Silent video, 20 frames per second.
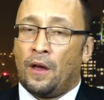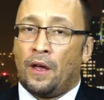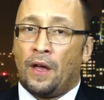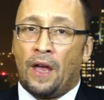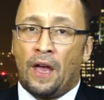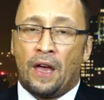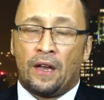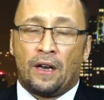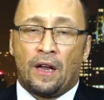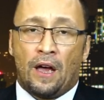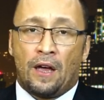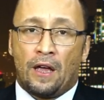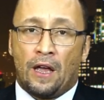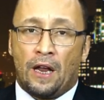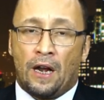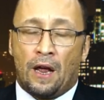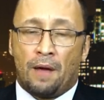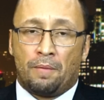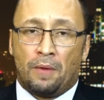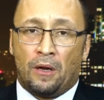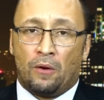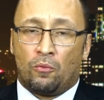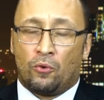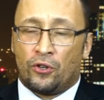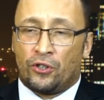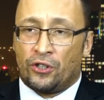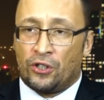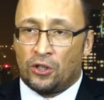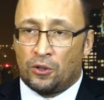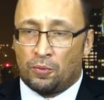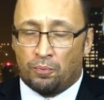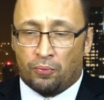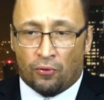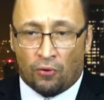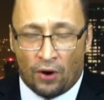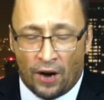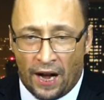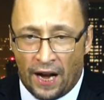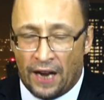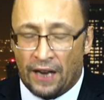And I mean, we're just
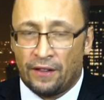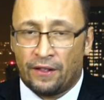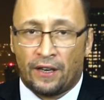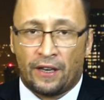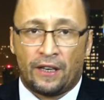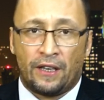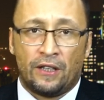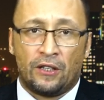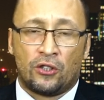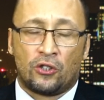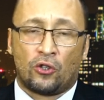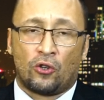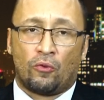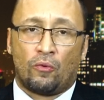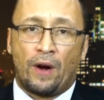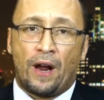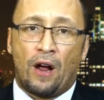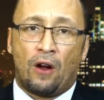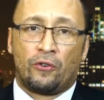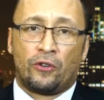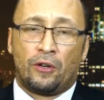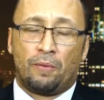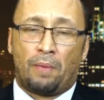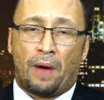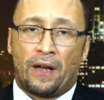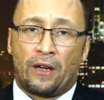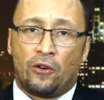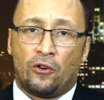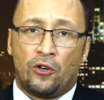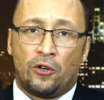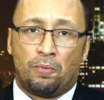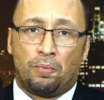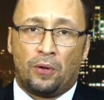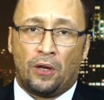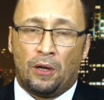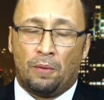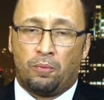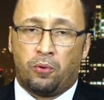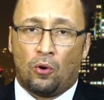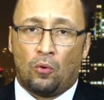praying that he's surrounded by good
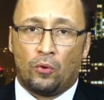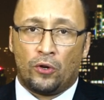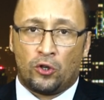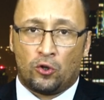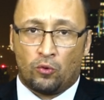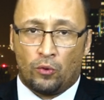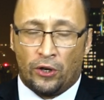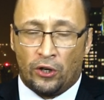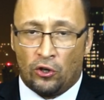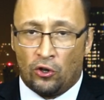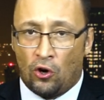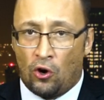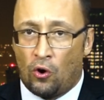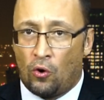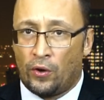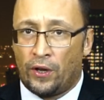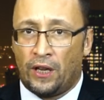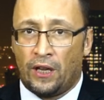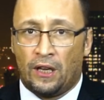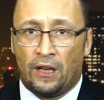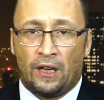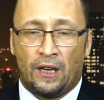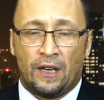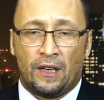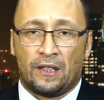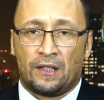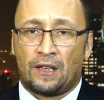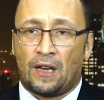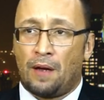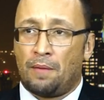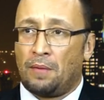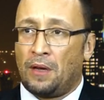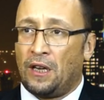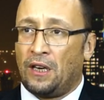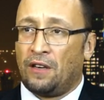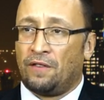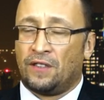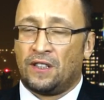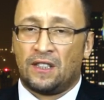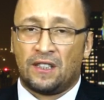people, which we know he is. I
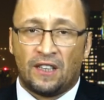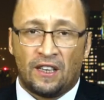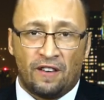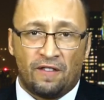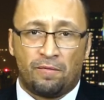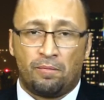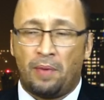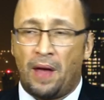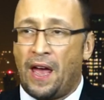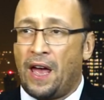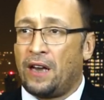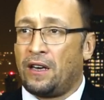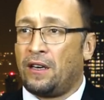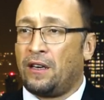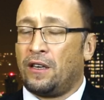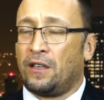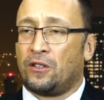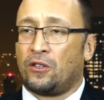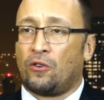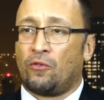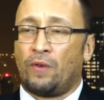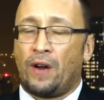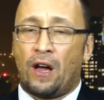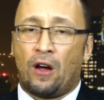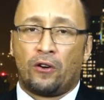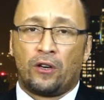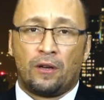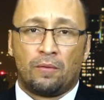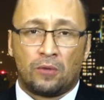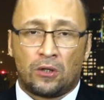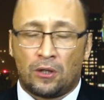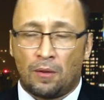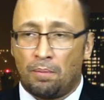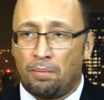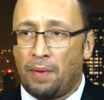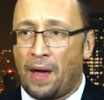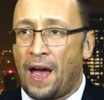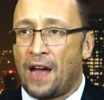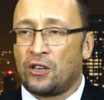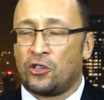mean, if Steve Bannon is around him,
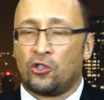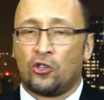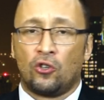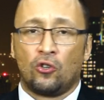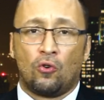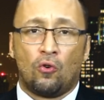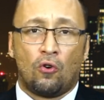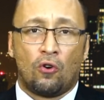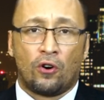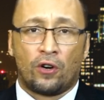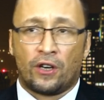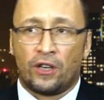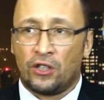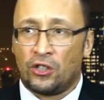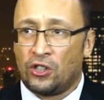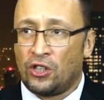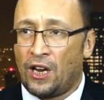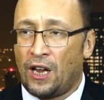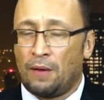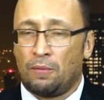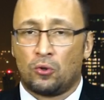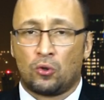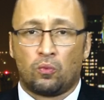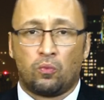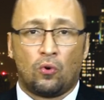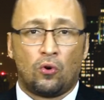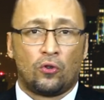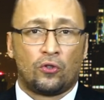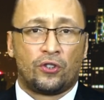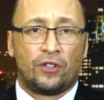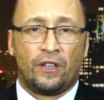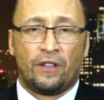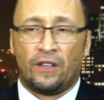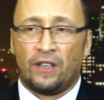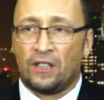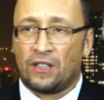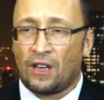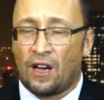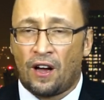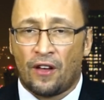Sebastian Gorka, James Woolsey,
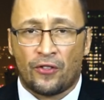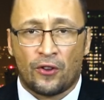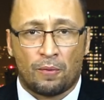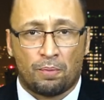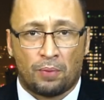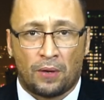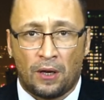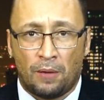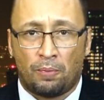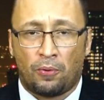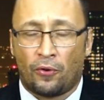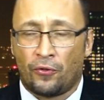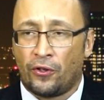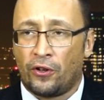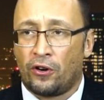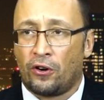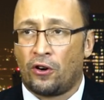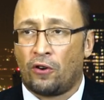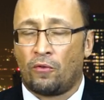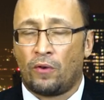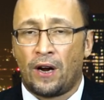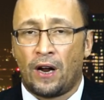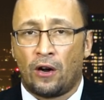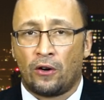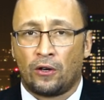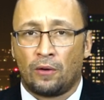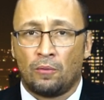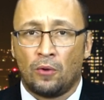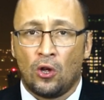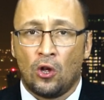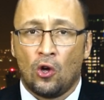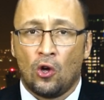these other people that are around him,